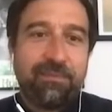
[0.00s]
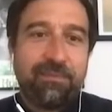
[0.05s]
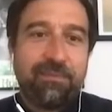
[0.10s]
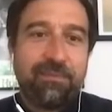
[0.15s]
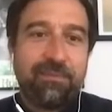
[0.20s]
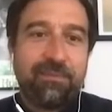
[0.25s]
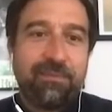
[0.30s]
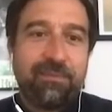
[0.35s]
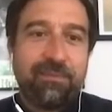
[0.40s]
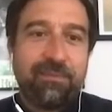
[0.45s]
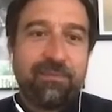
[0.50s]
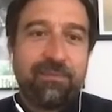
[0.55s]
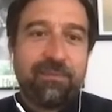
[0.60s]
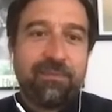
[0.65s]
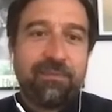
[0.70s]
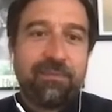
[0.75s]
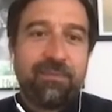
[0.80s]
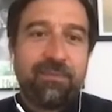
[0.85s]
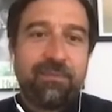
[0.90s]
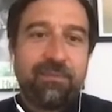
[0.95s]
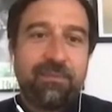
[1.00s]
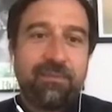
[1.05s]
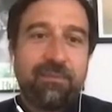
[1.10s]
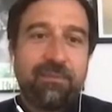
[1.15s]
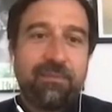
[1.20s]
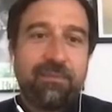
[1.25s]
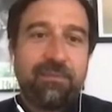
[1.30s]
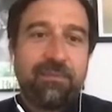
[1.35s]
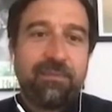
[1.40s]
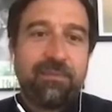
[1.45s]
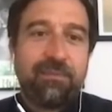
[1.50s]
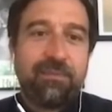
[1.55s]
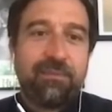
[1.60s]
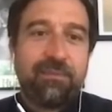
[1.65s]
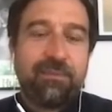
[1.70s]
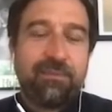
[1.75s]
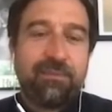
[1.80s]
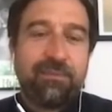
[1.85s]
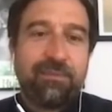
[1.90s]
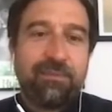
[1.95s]

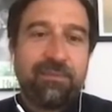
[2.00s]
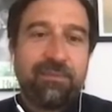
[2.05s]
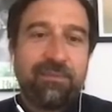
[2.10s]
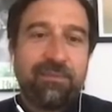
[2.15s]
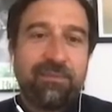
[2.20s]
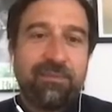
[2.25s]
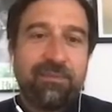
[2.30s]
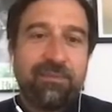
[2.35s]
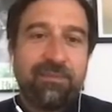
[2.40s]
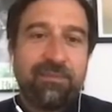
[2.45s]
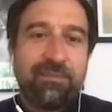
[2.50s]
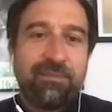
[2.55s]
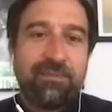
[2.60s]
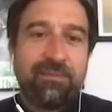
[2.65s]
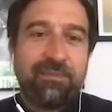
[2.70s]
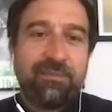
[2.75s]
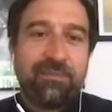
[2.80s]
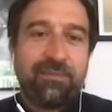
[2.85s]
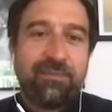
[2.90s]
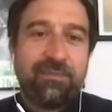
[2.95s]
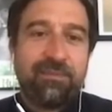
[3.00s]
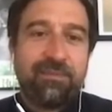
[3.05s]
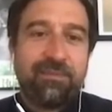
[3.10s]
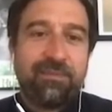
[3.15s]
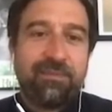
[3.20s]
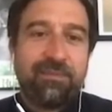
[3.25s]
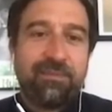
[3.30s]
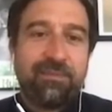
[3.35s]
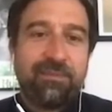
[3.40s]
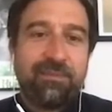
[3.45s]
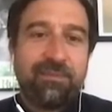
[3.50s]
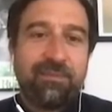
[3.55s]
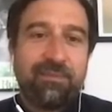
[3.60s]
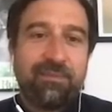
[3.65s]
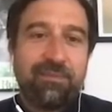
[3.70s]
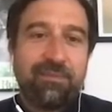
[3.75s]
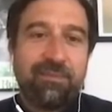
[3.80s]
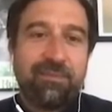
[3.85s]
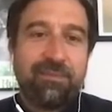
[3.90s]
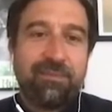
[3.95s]

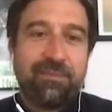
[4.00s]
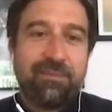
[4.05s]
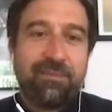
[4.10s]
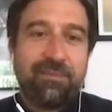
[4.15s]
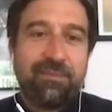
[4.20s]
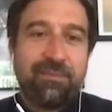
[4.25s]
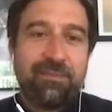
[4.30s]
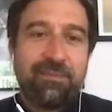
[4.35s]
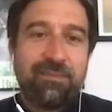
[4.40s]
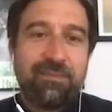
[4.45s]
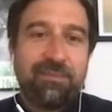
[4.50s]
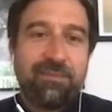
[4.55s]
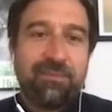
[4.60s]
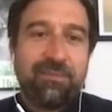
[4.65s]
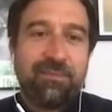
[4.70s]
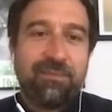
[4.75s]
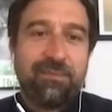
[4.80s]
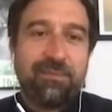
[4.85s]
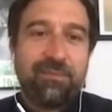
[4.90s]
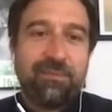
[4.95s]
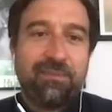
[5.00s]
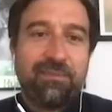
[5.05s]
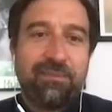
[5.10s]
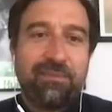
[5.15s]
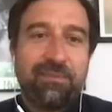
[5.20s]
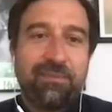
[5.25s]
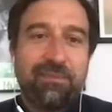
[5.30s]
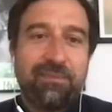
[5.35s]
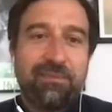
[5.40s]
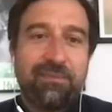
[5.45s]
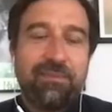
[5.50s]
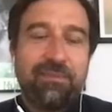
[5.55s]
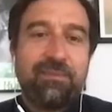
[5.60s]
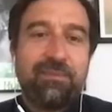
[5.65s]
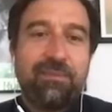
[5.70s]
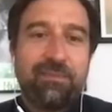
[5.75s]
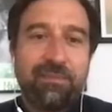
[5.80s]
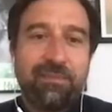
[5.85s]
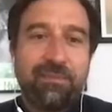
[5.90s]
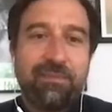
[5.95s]

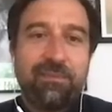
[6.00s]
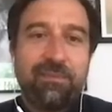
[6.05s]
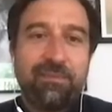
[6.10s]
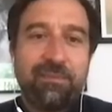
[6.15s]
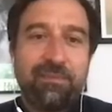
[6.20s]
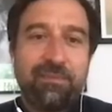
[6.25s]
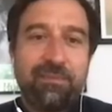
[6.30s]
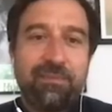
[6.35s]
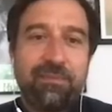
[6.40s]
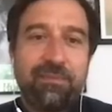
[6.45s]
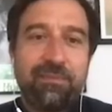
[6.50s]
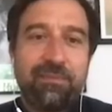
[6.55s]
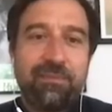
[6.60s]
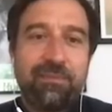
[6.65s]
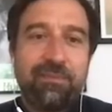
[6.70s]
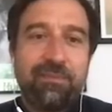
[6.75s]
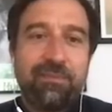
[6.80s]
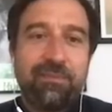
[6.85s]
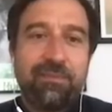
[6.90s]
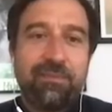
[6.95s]
The person shown says nothing.